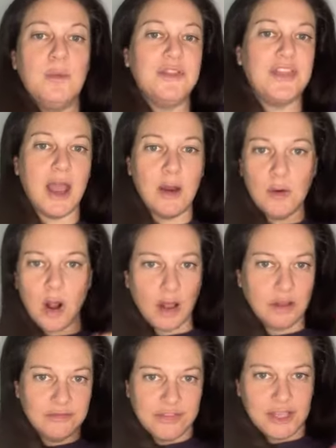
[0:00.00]
without
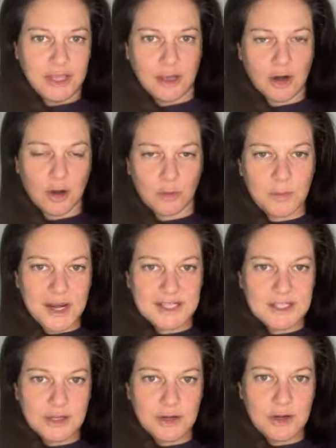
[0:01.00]
all of the
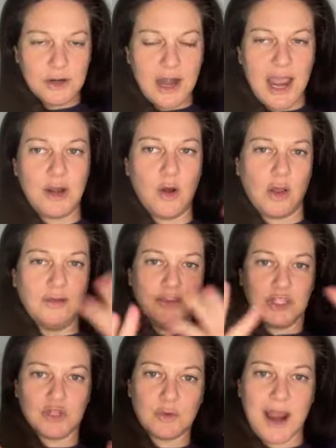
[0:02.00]
eraser and all
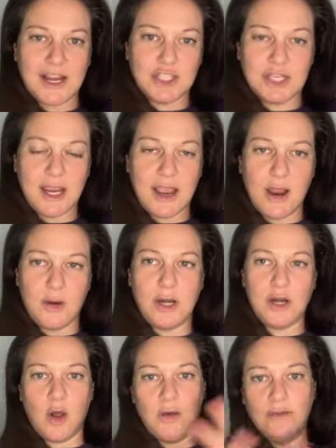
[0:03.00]
of the scratching out
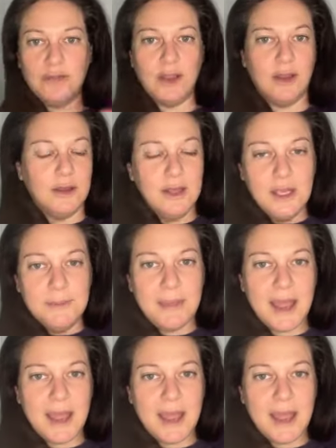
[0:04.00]
and all of the